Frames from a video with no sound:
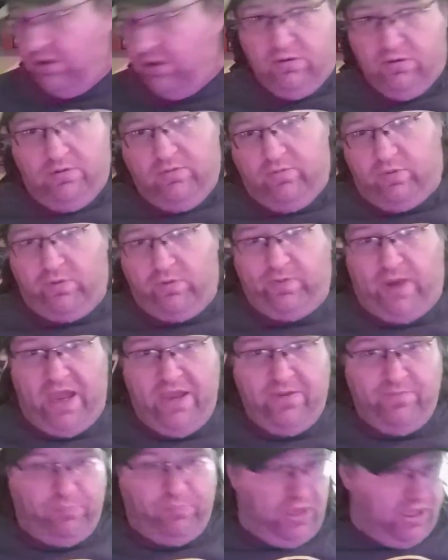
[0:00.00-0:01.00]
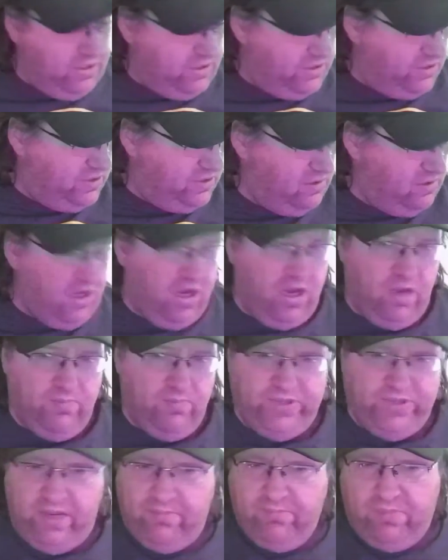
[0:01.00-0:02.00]
for $5,
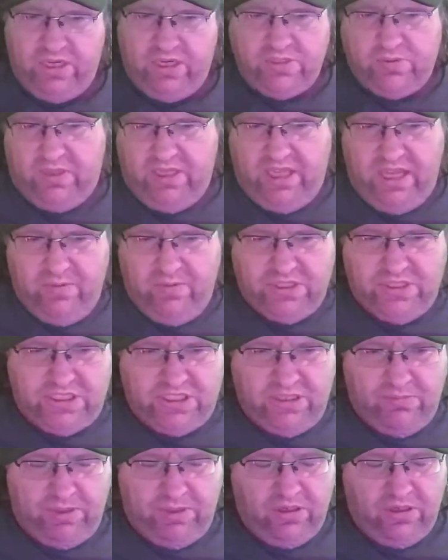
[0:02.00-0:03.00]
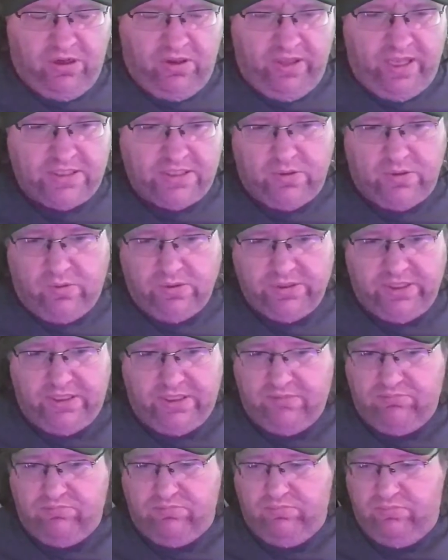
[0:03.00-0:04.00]
$10 when it came with shipping and all that. So it was like
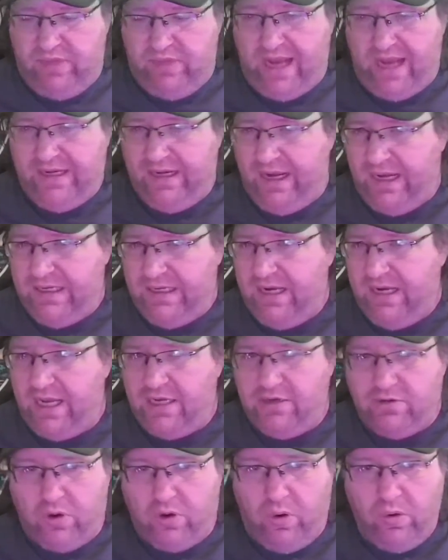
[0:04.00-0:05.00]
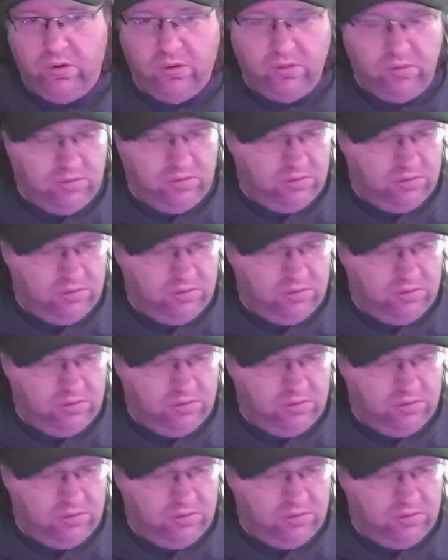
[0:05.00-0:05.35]
$9.99 total.